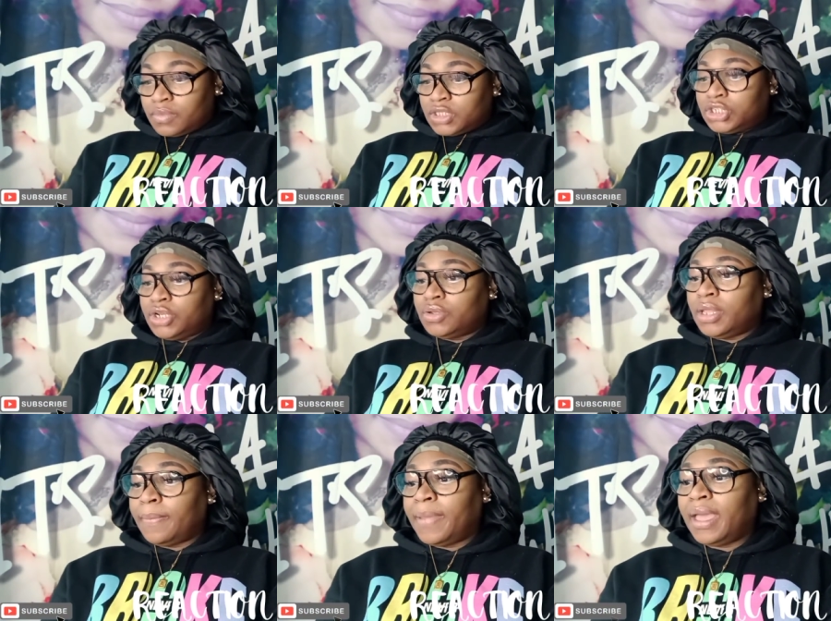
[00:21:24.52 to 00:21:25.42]
she do
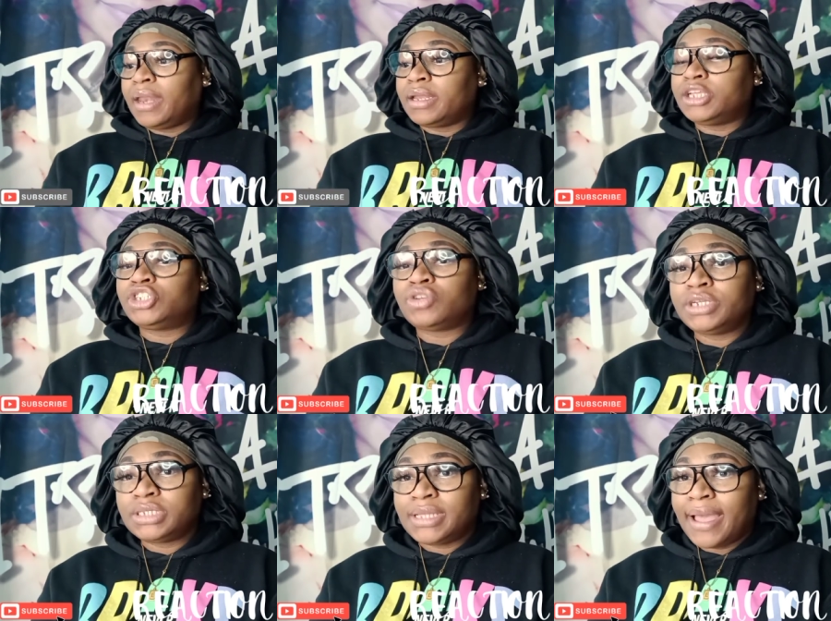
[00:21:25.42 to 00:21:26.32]
look bad in these
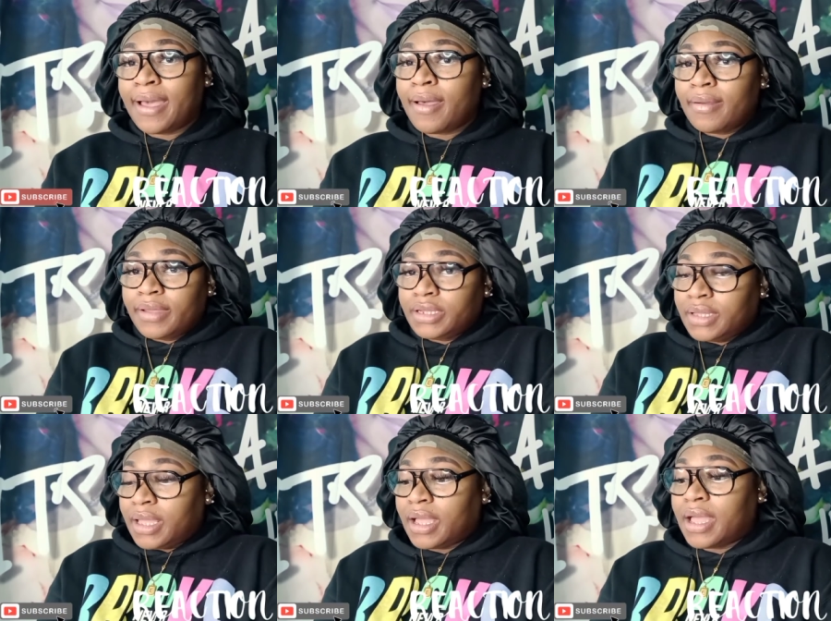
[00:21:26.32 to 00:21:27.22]
streets y'all
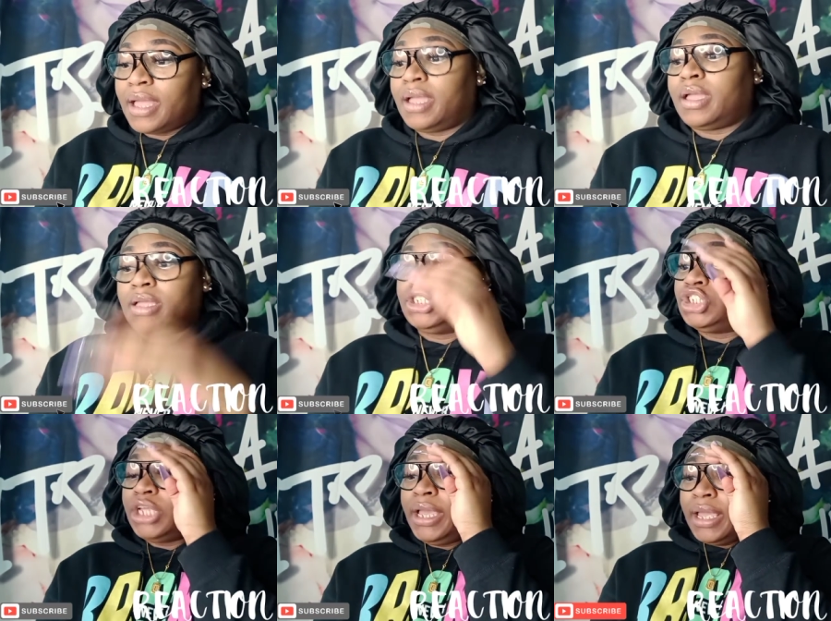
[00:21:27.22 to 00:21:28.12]

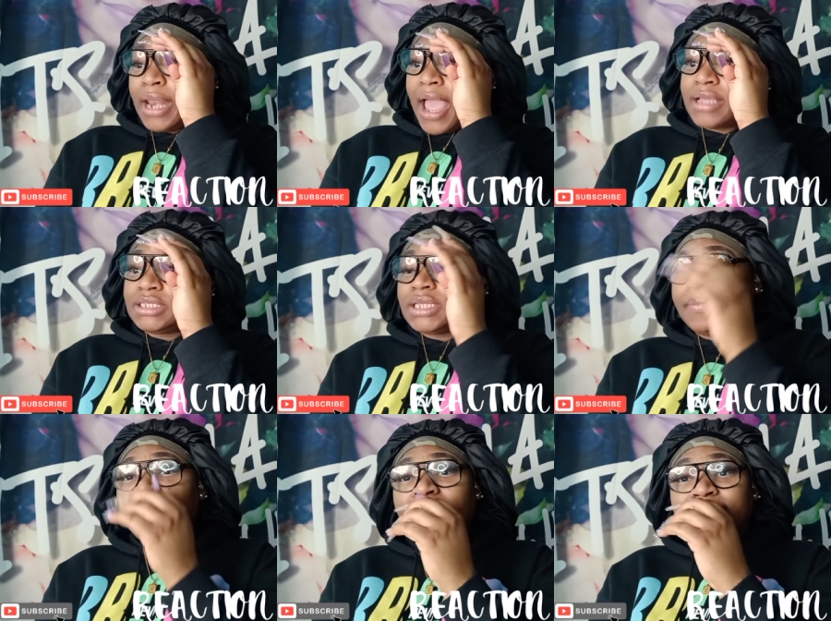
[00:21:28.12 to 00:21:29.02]
shit
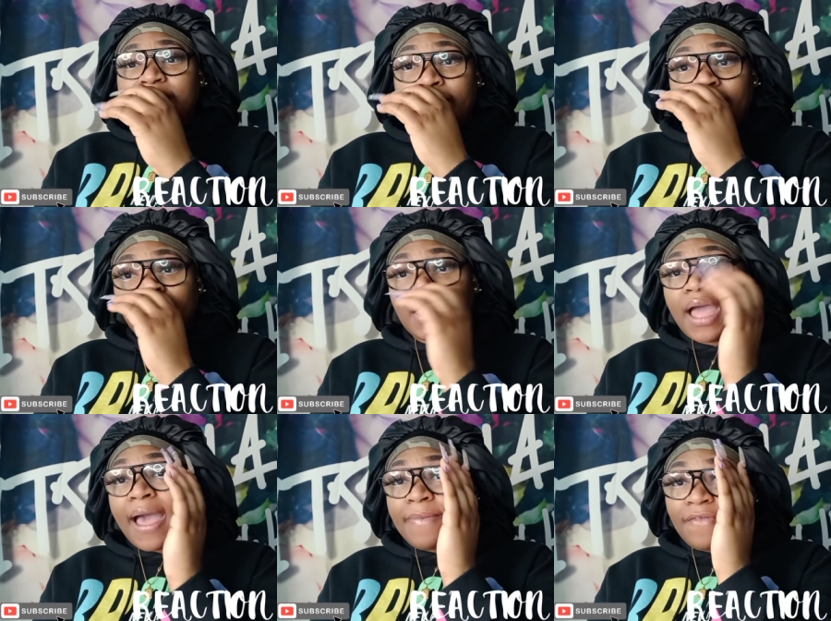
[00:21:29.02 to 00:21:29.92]
some days i be
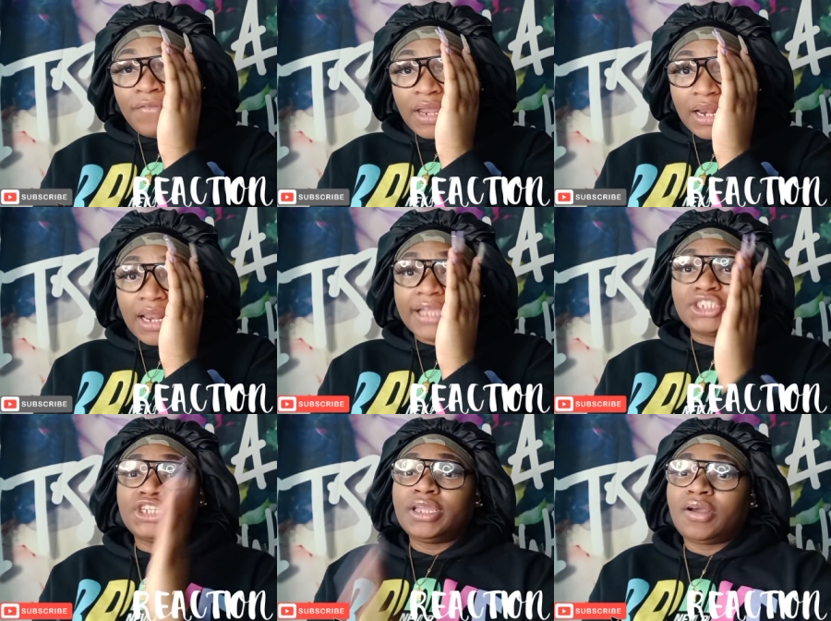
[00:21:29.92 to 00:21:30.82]
i be feeling like
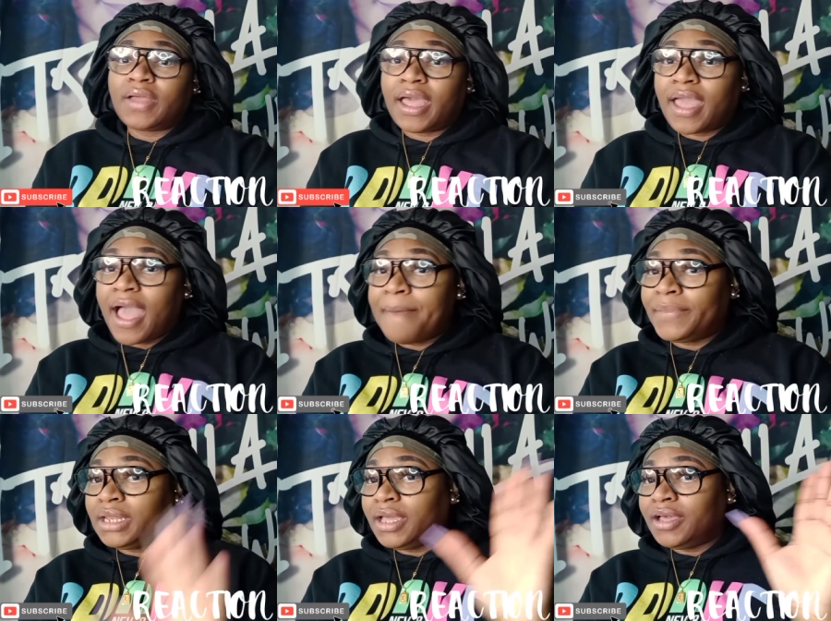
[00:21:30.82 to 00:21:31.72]
shit okay
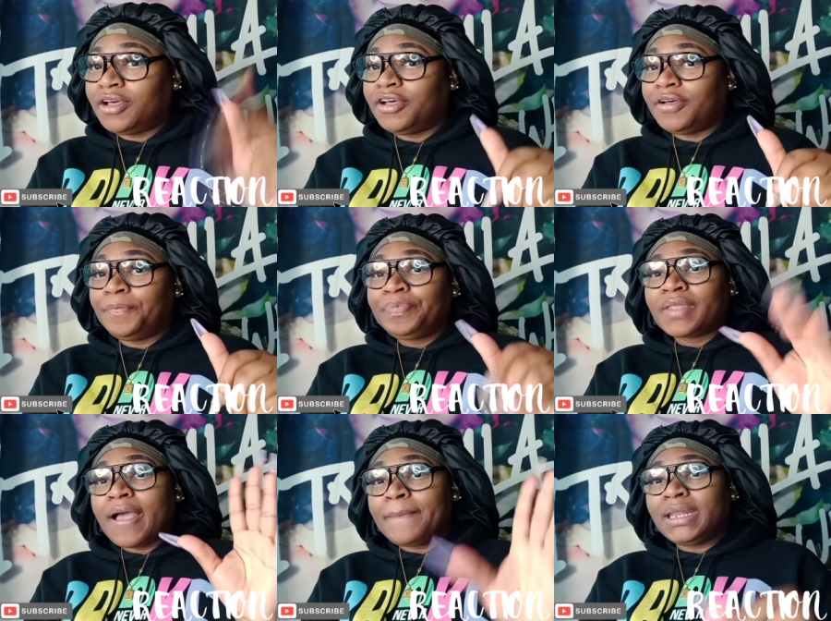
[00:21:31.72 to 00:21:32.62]
i'ma let her
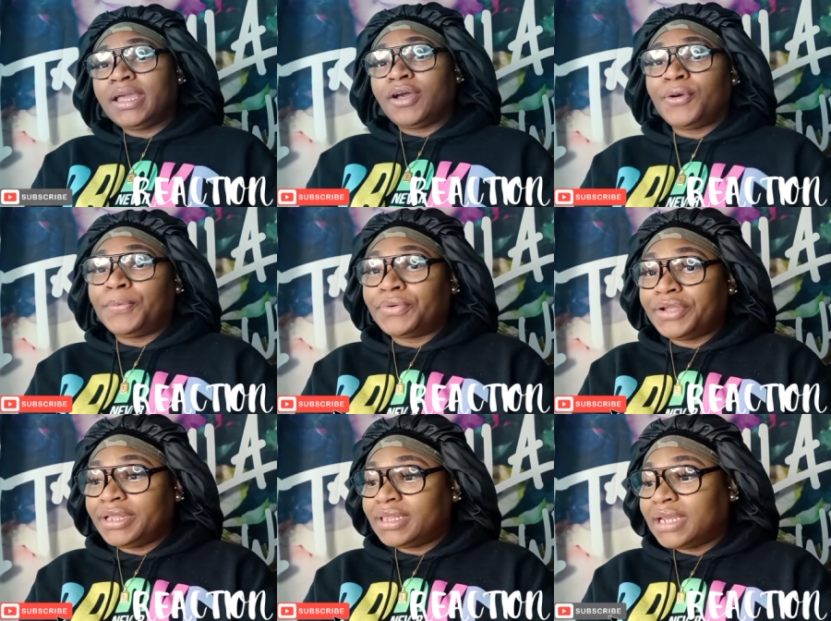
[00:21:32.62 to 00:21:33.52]
I'm gonna let her
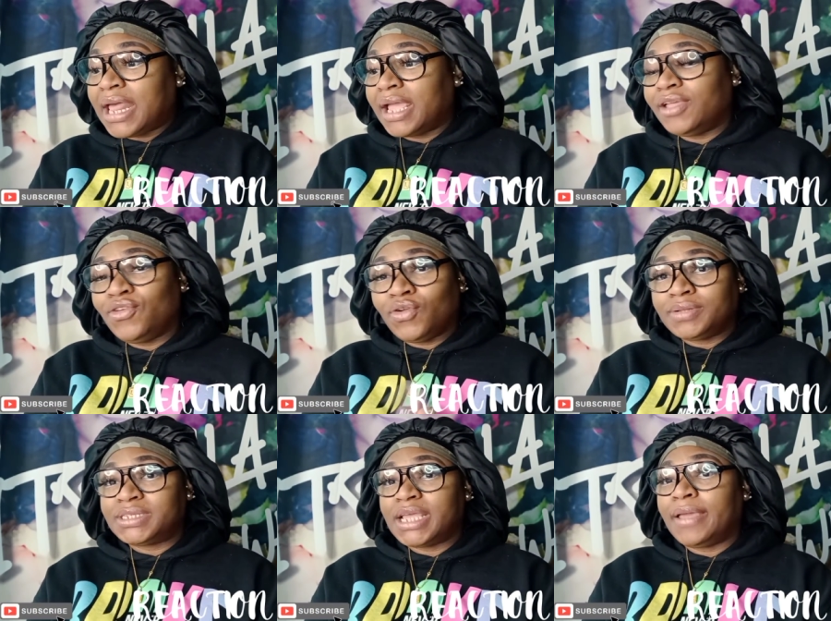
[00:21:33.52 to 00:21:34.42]
breathe today. You know what
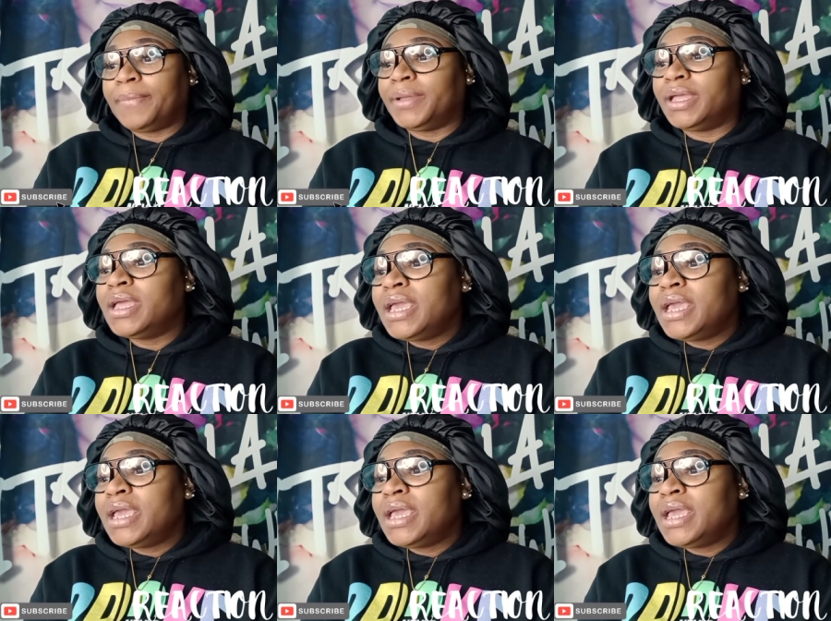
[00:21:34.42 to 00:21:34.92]
I'm saying? But